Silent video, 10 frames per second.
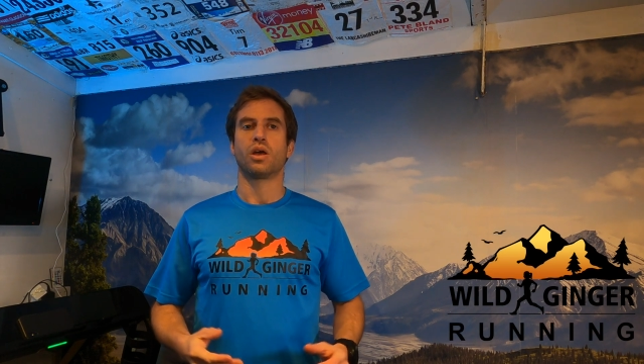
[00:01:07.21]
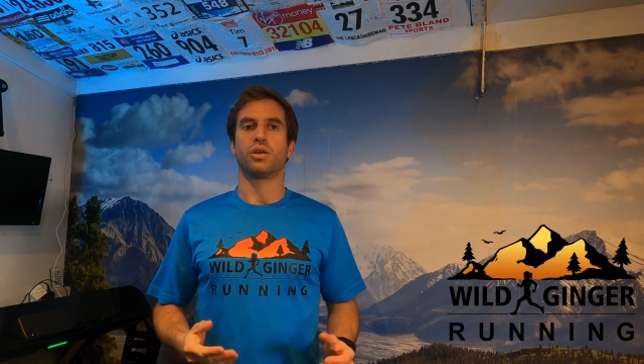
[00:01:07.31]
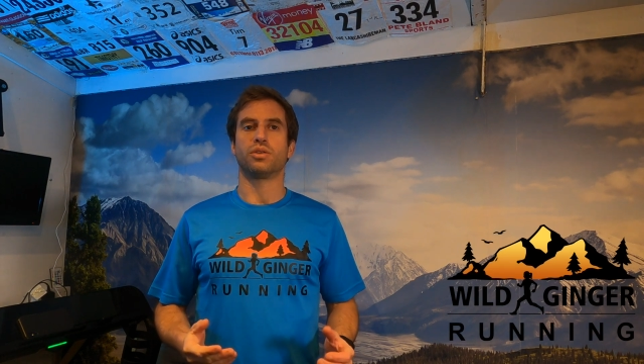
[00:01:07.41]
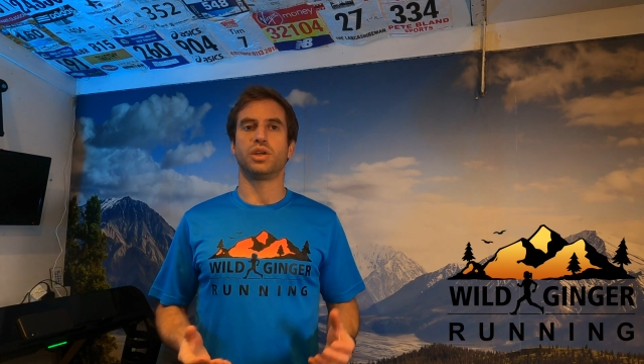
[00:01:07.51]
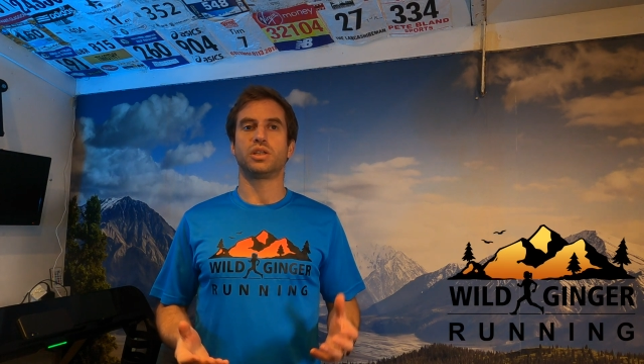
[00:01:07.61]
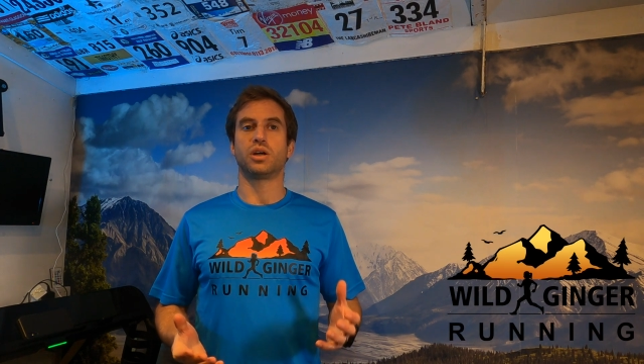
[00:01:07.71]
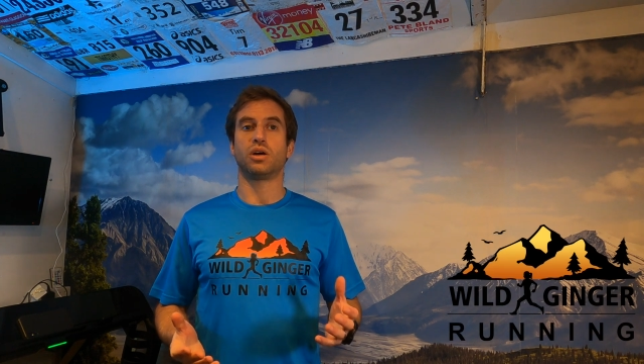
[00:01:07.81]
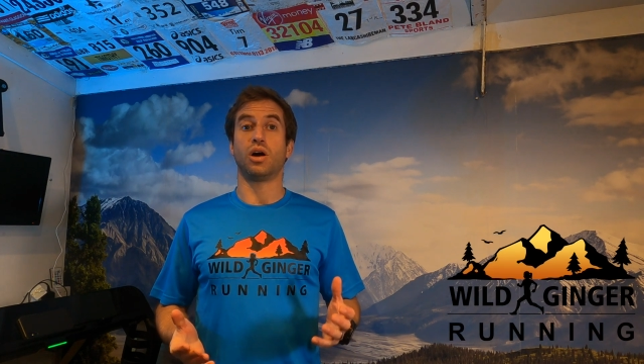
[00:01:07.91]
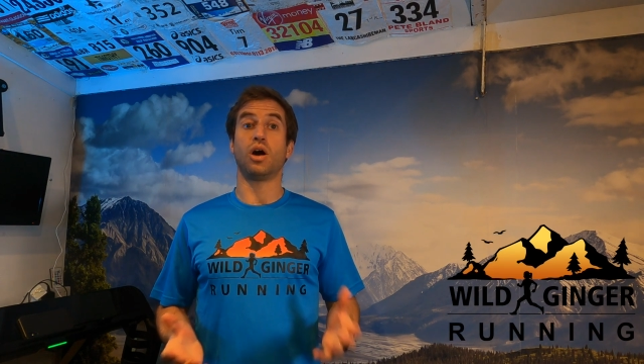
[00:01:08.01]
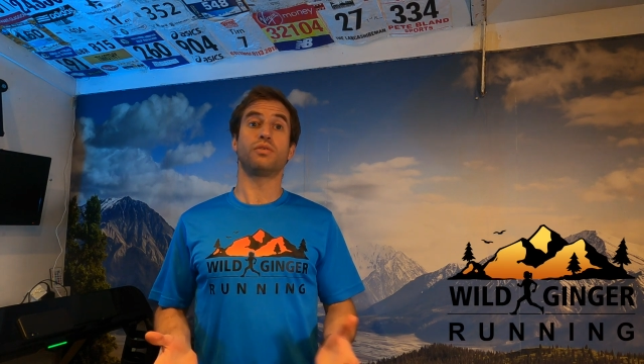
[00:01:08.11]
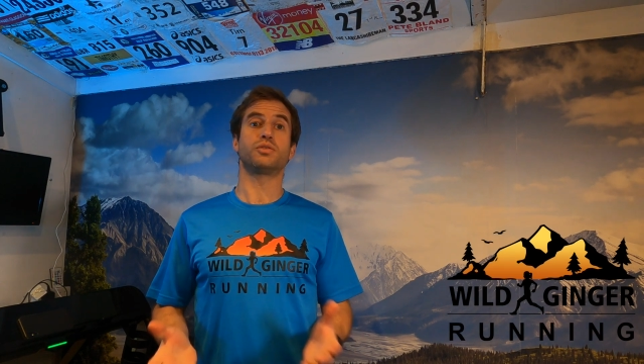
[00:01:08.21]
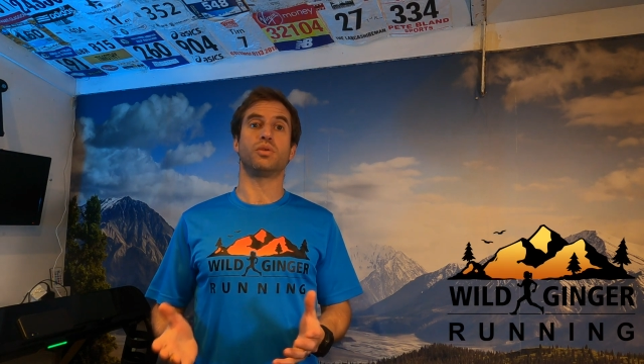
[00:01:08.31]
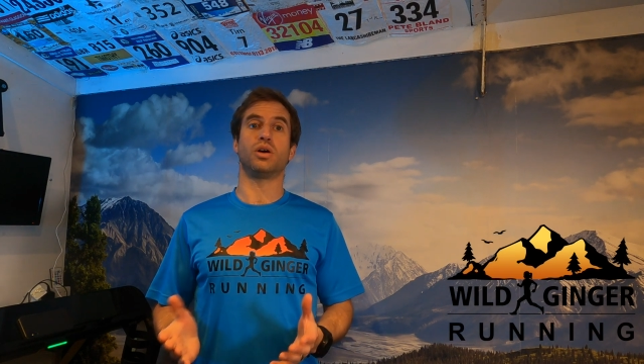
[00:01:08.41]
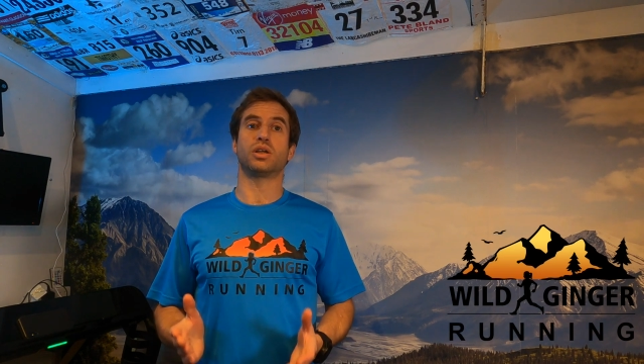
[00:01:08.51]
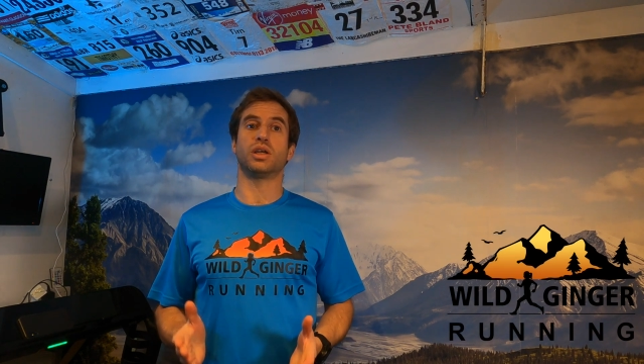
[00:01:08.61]
These are
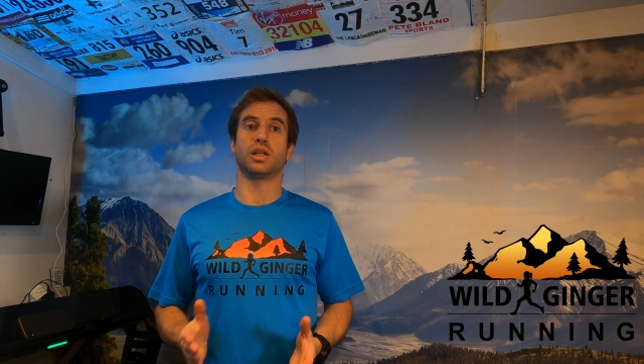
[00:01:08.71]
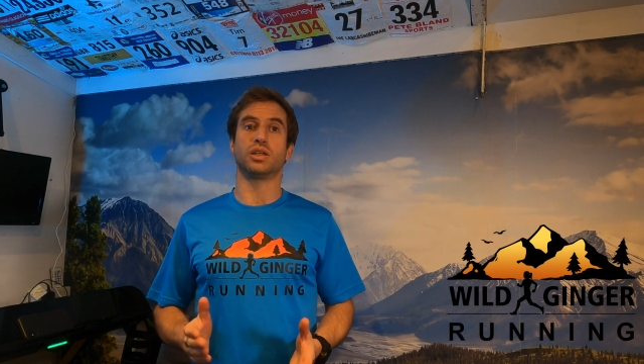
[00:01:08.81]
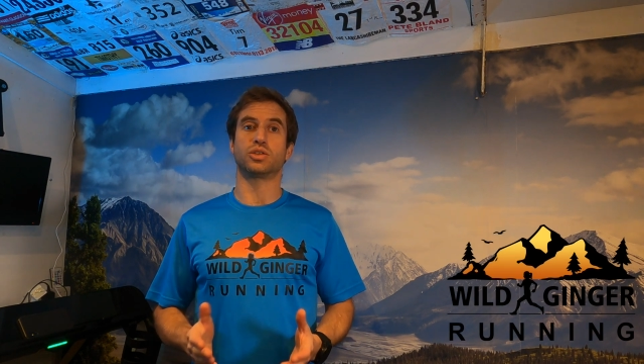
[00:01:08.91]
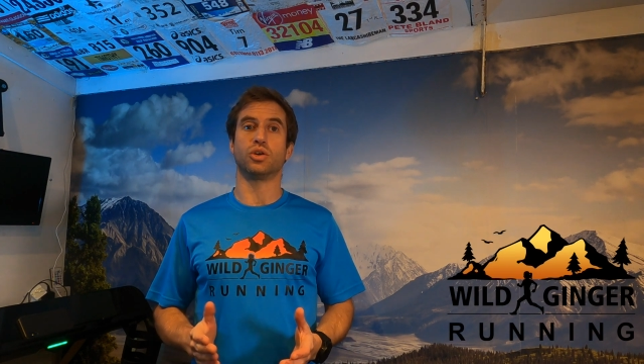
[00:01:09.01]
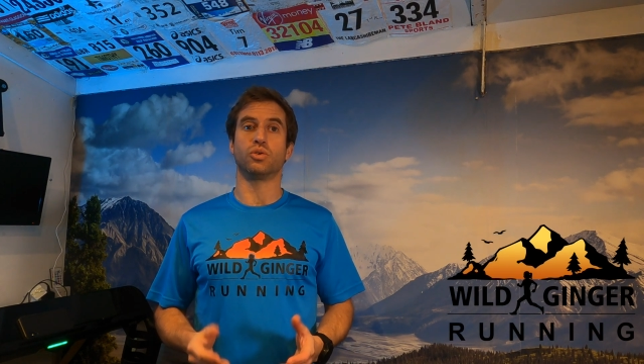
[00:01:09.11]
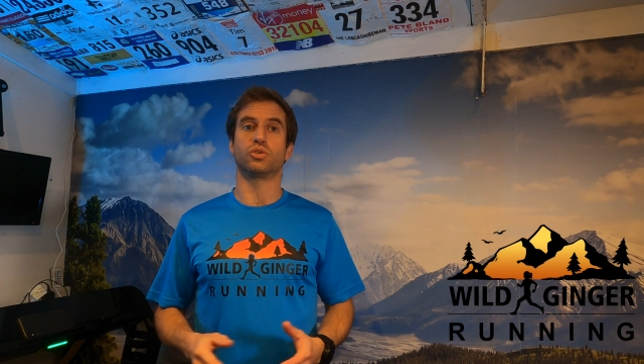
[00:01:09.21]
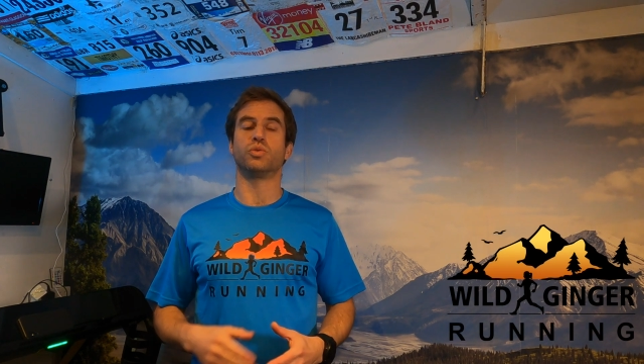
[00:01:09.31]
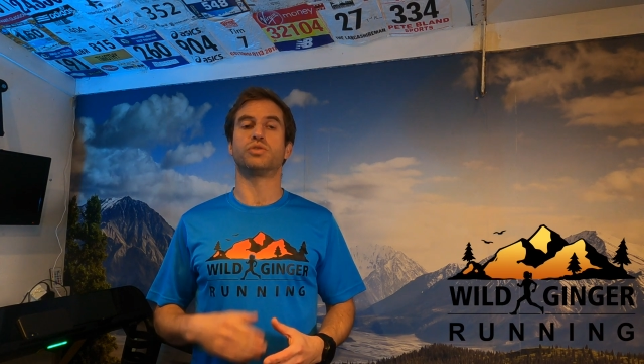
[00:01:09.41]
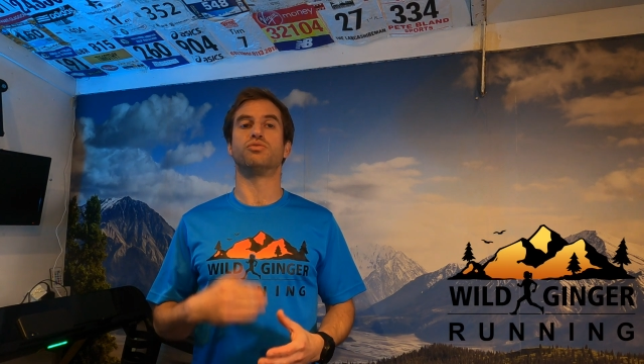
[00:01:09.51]
aftermarket insoles which